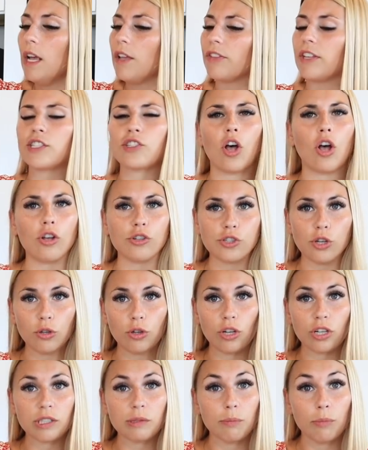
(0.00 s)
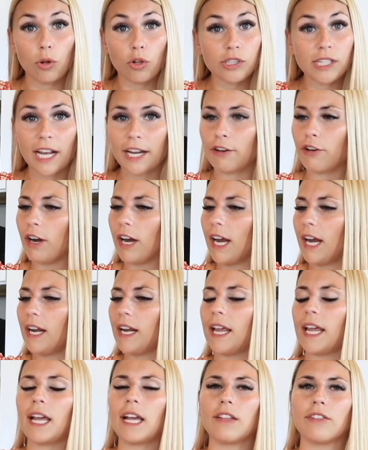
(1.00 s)
These also looked
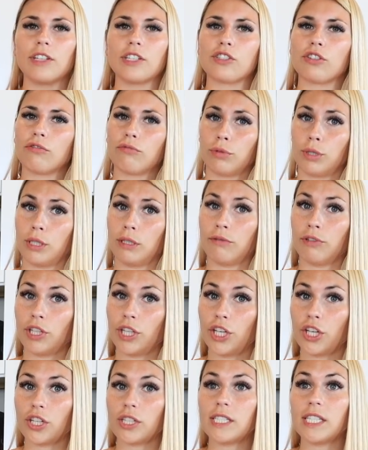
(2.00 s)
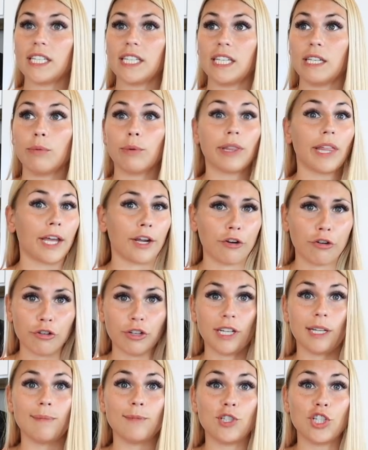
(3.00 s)
multi-grain and these are really, really good to eat with like
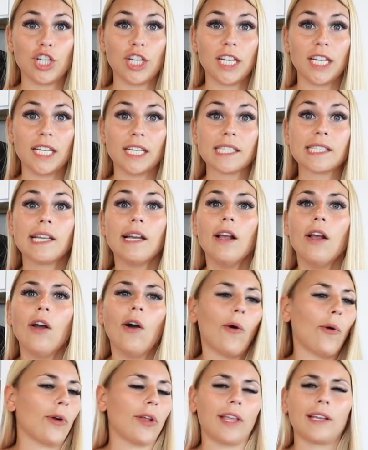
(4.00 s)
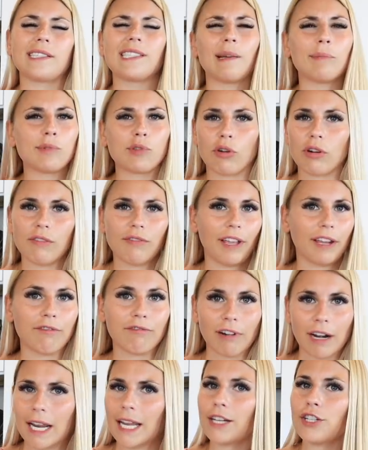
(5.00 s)
cream cheese or like some sort of
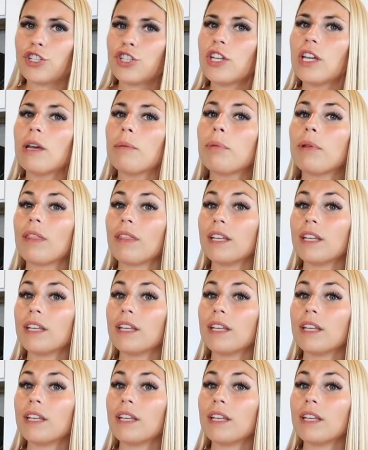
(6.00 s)
like ranch dip.